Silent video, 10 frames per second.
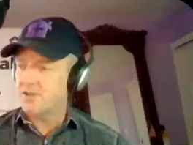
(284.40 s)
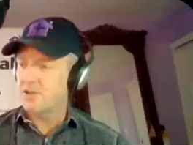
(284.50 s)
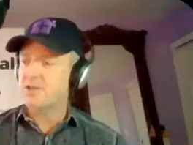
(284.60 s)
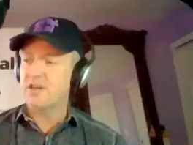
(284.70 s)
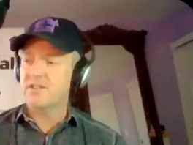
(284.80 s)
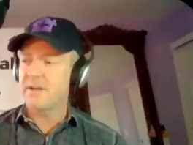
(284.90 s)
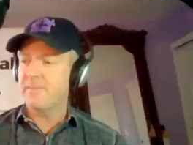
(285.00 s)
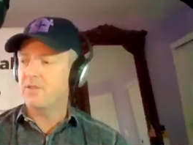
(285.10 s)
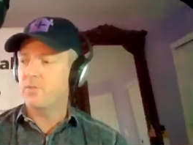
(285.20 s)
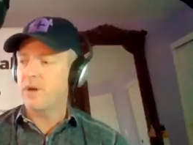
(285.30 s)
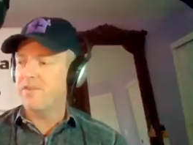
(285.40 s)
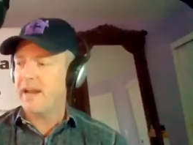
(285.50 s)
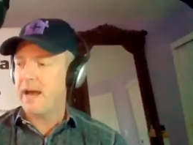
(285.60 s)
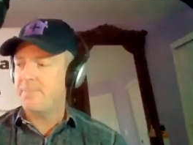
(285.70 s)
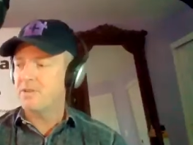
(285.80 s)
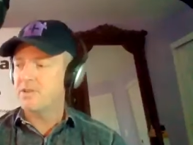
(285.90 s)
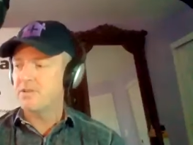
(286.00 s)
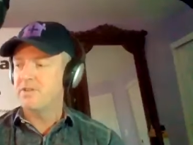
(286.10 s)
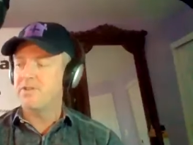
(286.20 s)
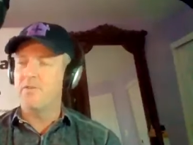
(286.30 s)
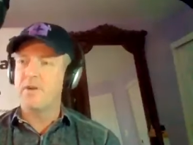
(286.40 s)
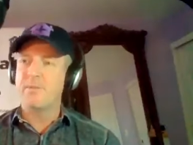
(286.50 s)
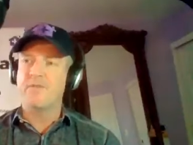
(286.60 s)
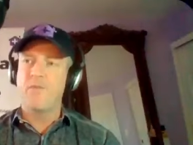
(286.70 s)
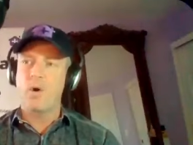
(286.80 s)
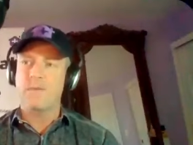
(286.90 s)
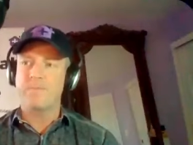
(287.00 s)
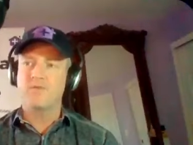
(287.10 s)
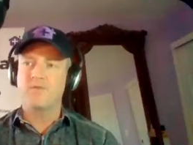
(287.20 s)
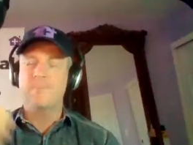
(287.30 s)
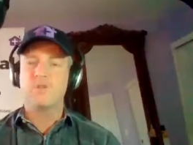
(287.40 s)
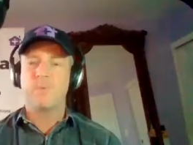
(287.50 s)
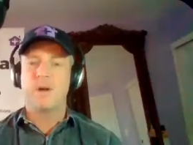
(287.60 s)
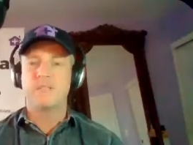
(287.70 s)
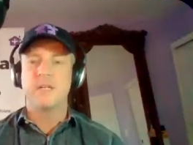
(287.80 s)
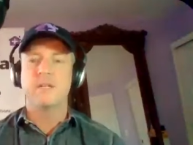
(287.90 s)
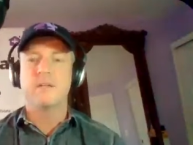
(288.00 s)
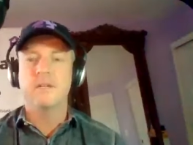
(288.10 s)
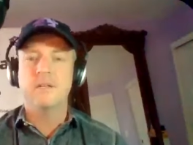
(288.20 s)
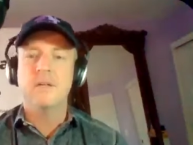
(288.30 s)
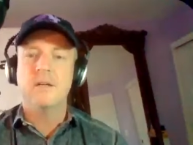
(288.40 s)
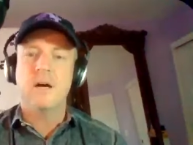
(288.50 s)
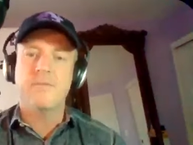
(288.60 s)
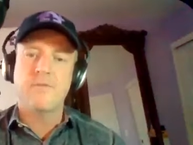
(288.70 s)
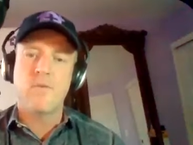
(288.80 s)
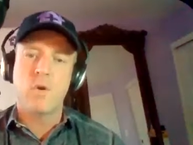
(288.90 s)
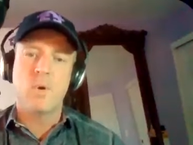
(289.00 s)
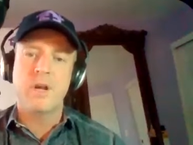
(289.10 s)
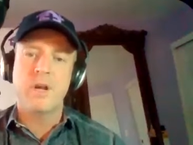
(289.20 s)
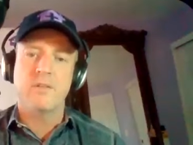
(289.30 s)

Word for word: so let's talk stimulus. What do you think happens? It's November fourth. Trump's your president uh, for four more years.